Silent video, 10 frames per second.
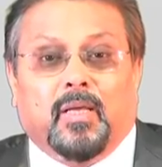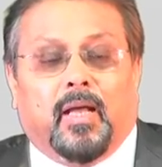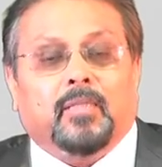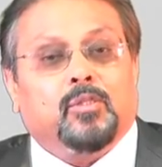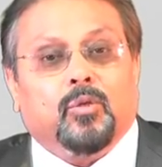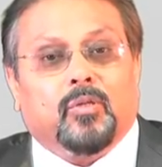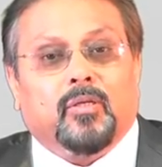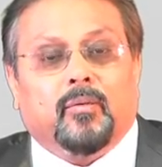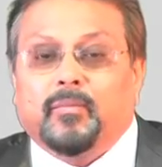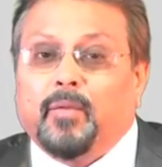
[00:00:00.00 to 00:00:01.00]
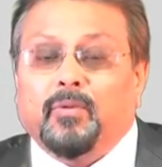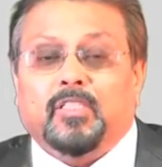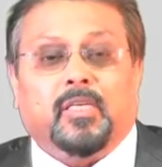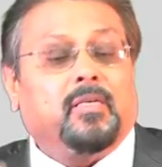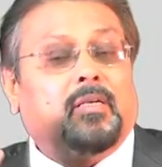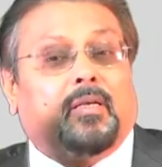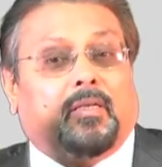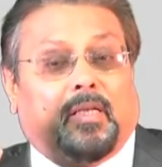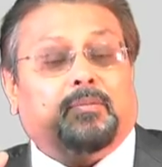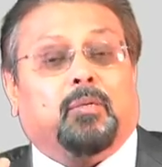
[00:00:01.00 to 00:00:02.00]
And so, they will say,
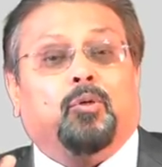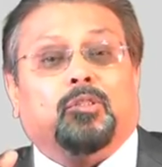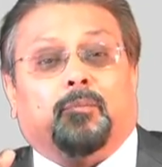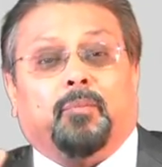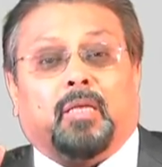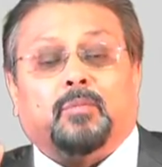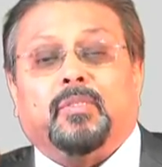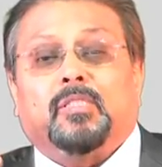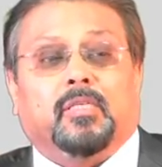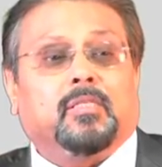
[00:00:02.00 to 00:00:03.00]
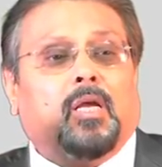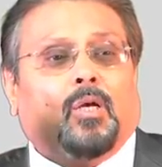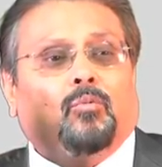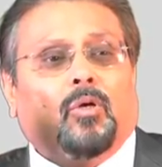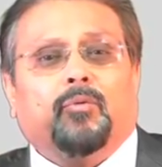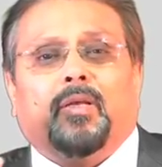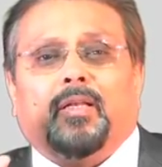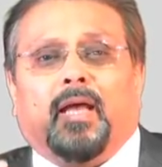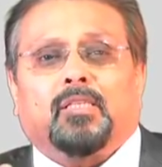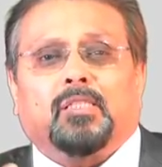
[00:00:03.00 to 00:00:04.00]
if suppose the management says we will
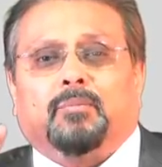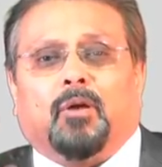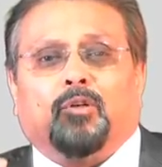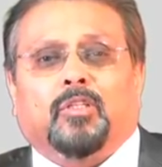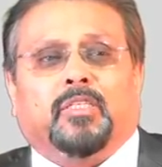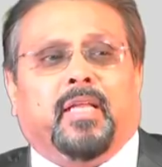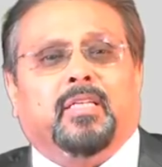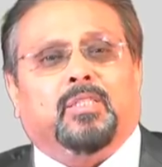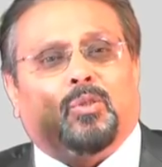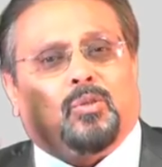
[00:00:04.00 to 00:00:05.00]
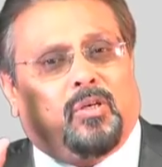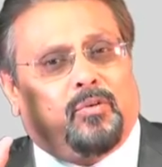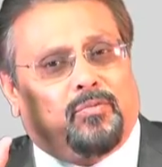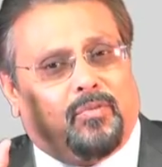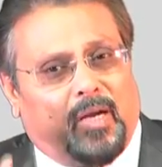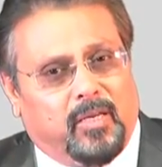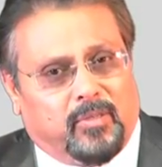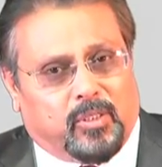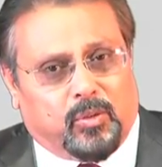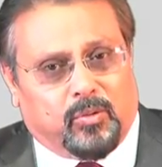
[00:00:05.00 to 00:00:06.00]
accept out of the 10 issues only 5
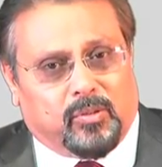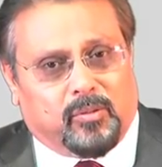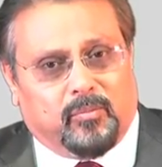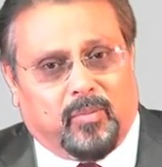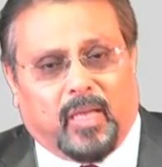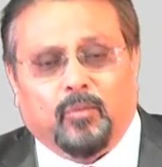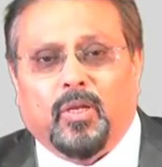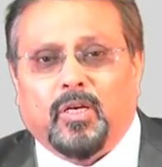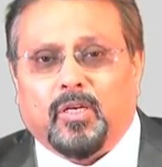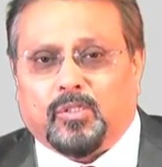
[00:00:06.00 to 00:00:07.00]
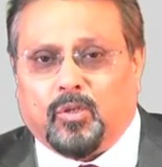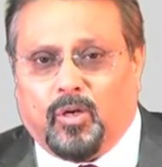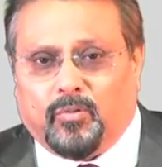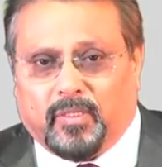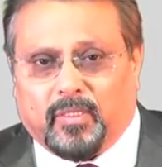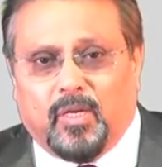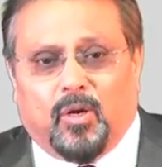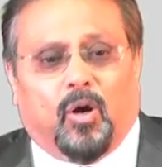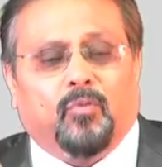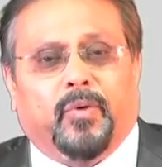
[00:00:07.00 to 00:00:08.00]
issues and we will resolve it,
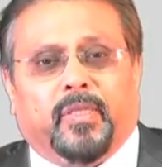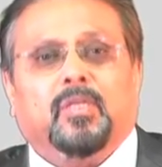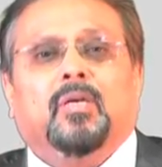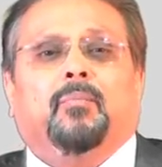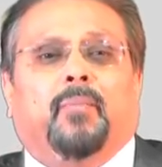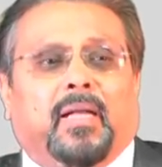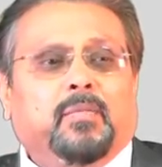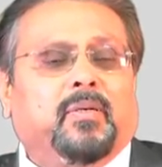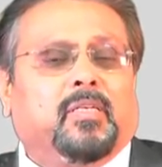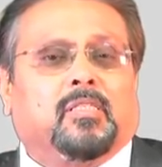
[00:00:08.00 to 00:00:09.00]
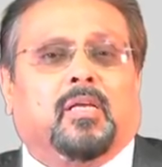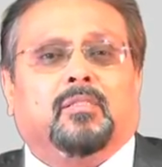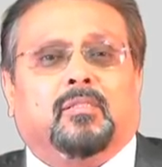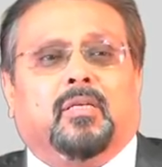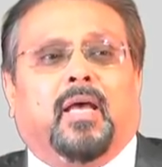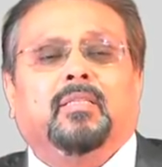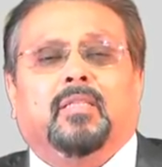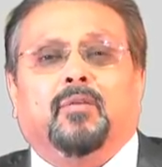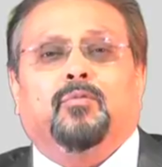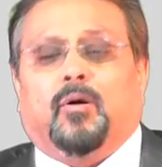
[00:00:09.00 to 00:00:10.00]
of which management discussed and
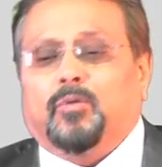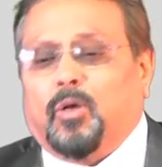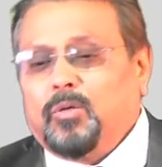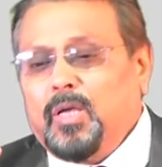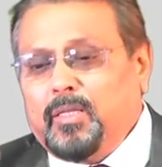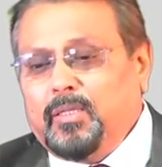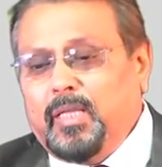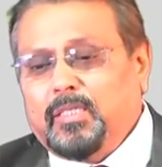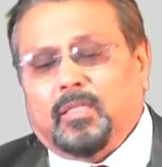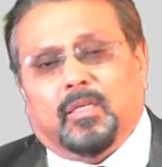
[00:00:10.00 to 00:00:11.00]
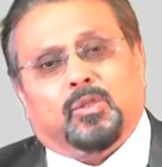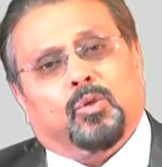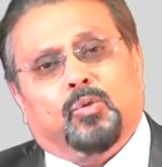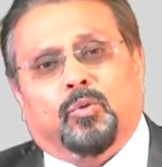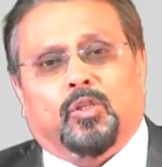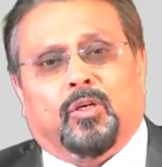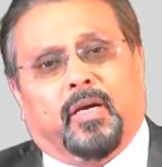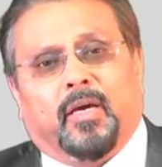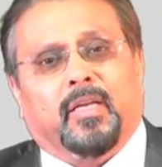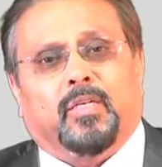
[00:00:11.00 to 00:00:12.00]
then found out these are the issues which will
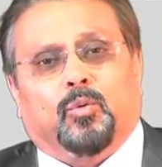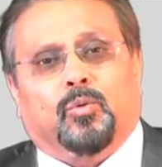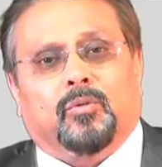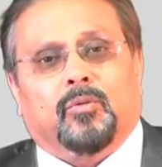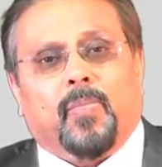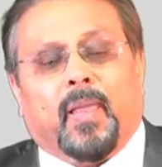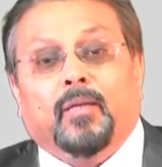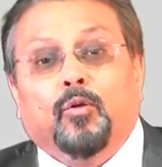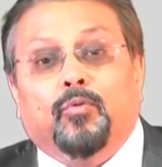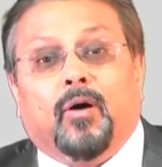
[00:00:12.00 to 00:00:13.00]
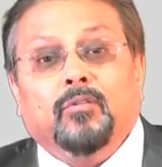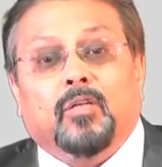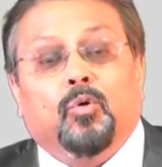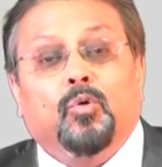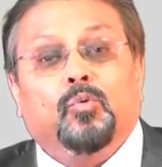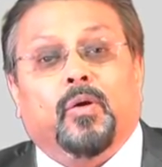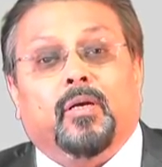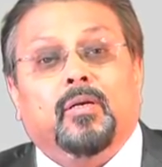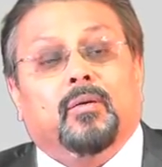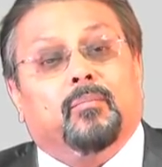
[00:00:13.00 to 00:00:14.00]
agree to, and you found that those were
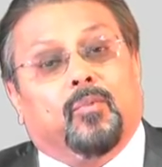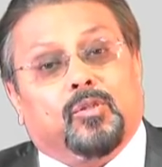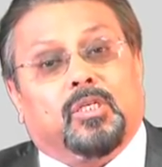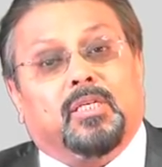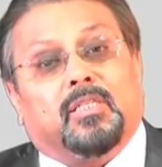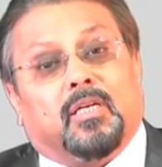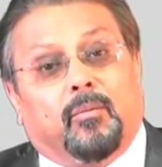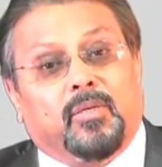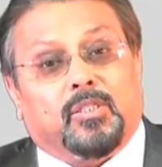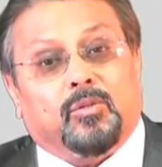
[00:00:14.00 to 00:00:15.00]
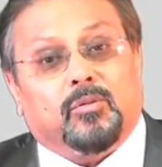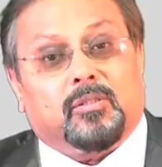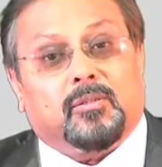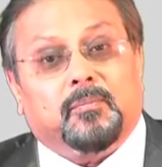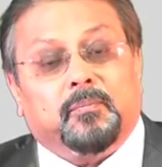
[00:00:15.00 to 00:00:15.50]
mostly the dummy issues.